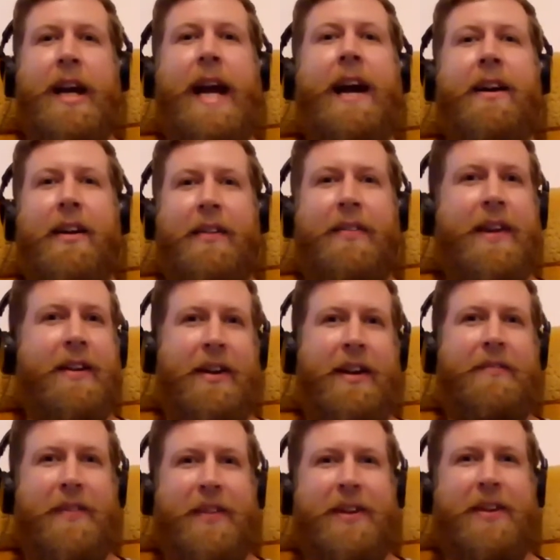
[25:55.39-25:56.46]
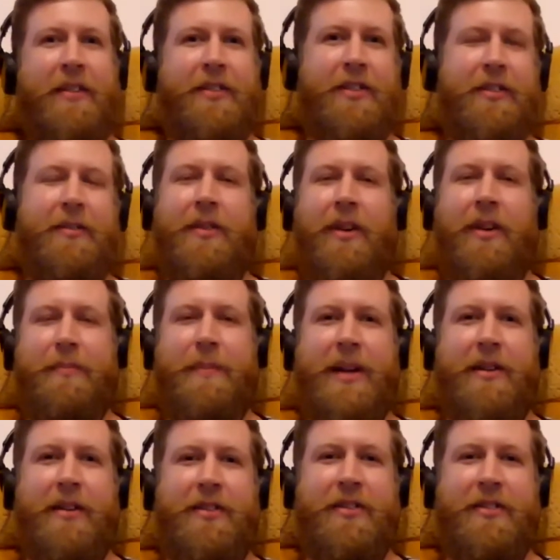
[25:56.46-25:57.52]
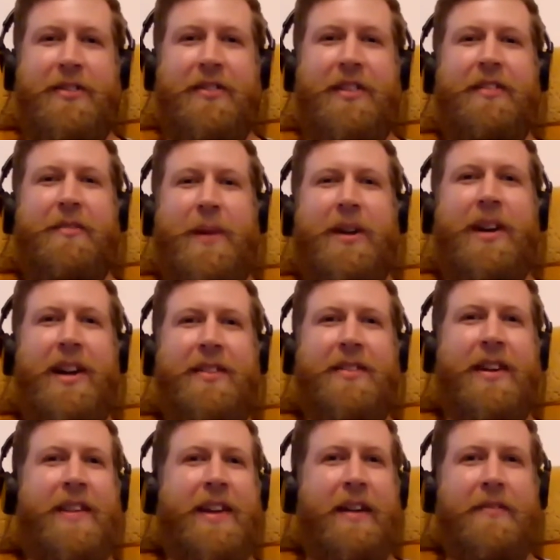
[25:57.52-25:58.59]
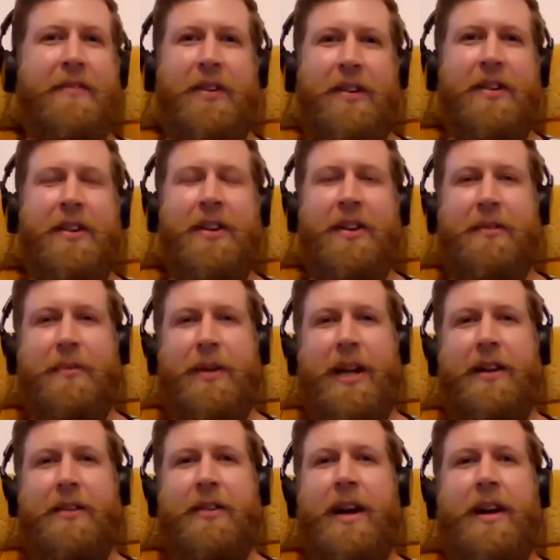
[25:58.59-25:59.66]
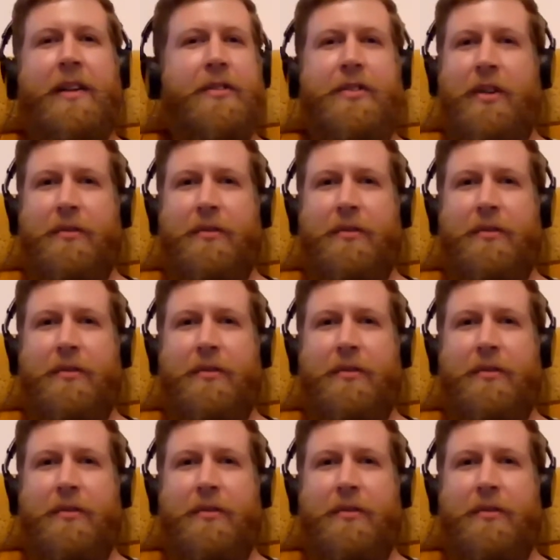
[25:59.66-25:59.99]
error theory for the cosmic consciousness experience. I think I've got a really good, and it's